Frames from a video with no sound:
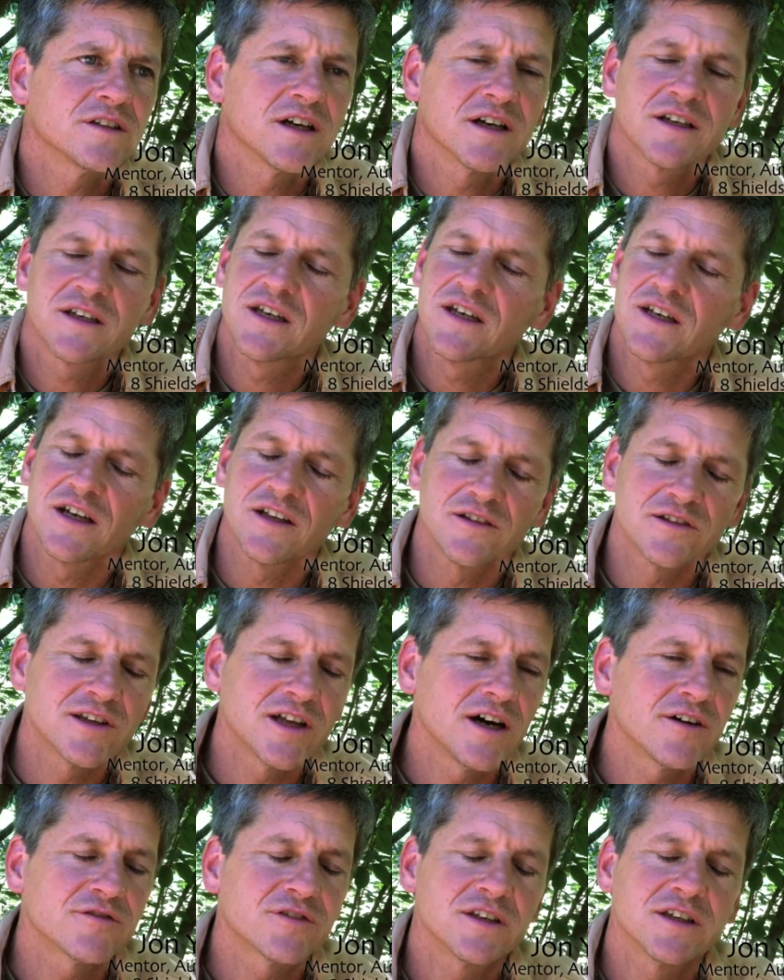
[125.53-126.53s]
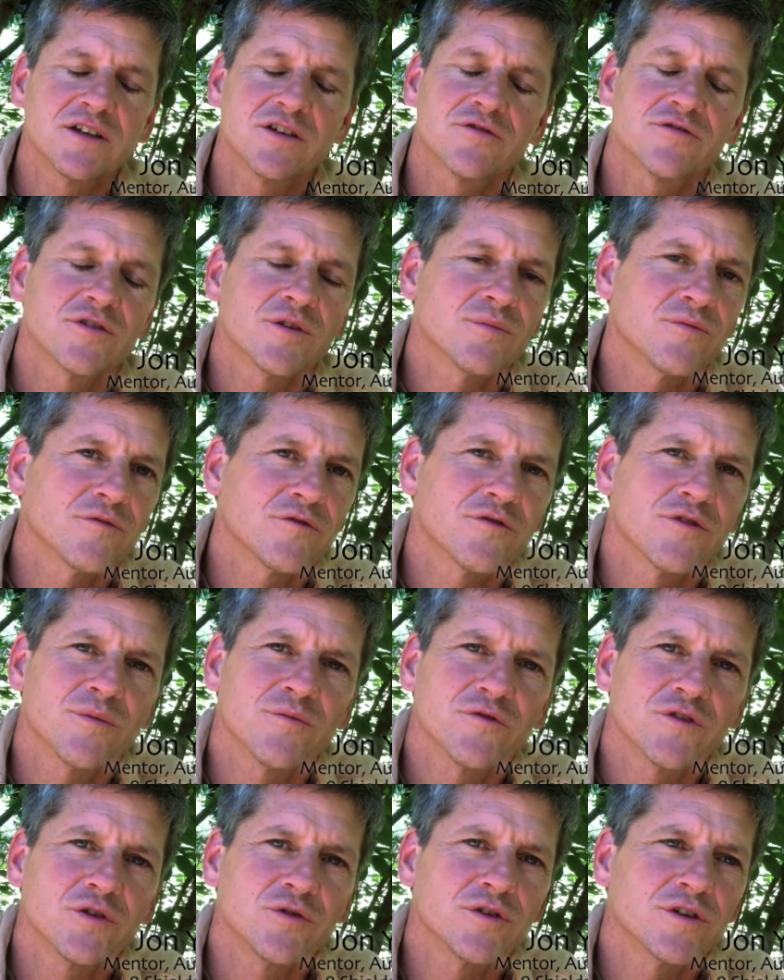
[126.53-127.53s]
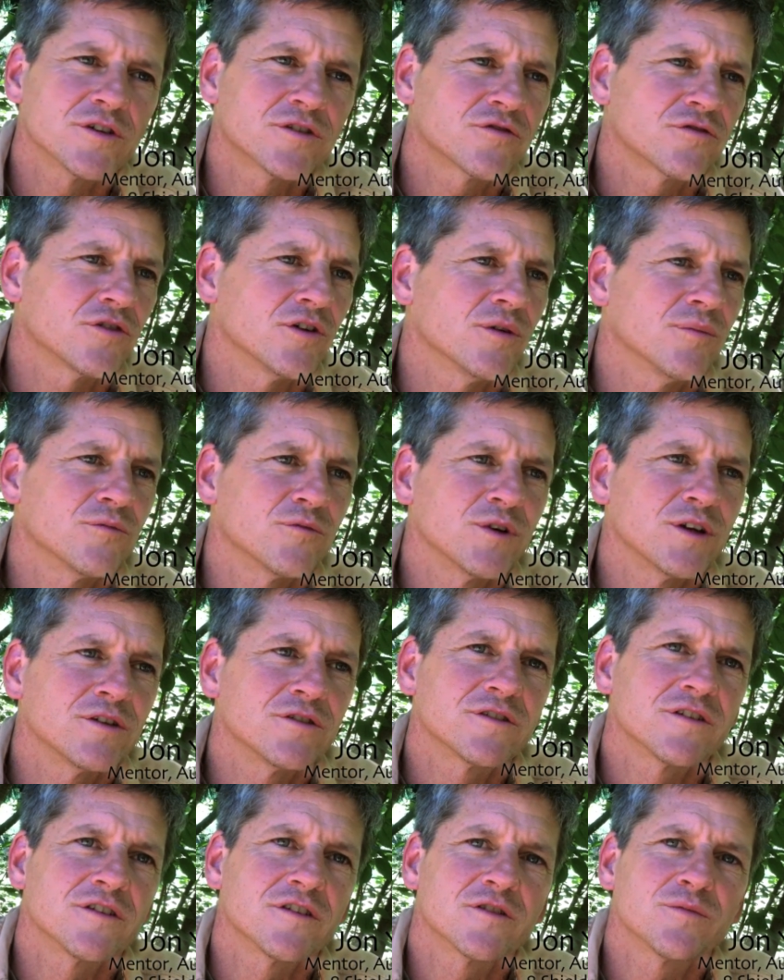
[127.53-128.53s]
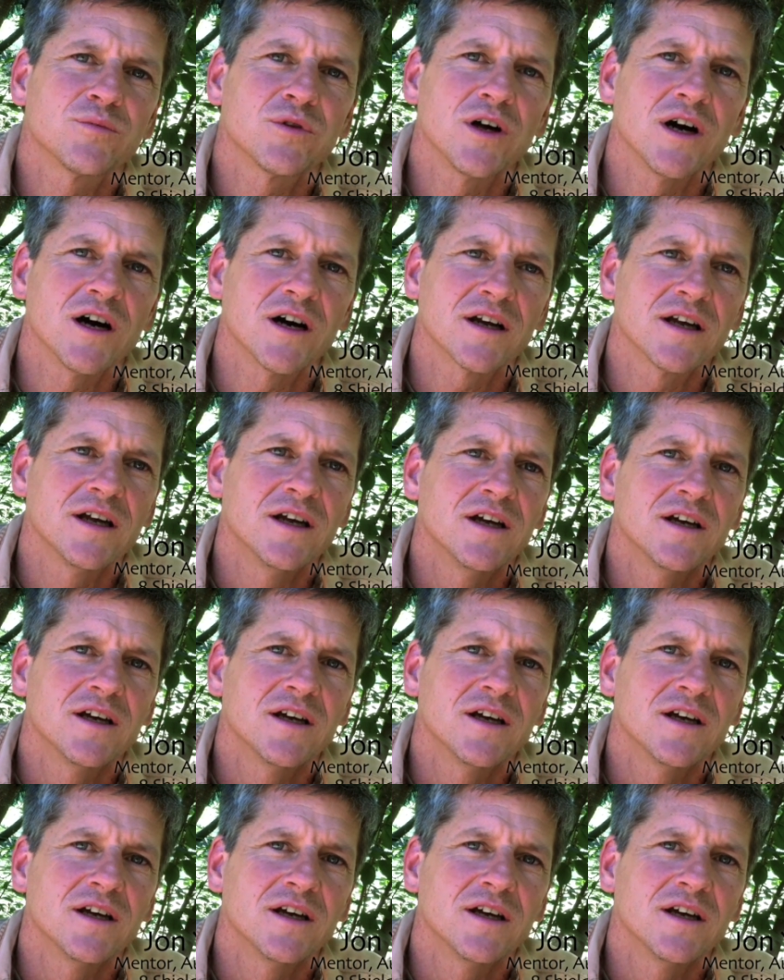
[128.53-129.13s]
Now, again, I'd love to hear from viewers, from readers of this blog.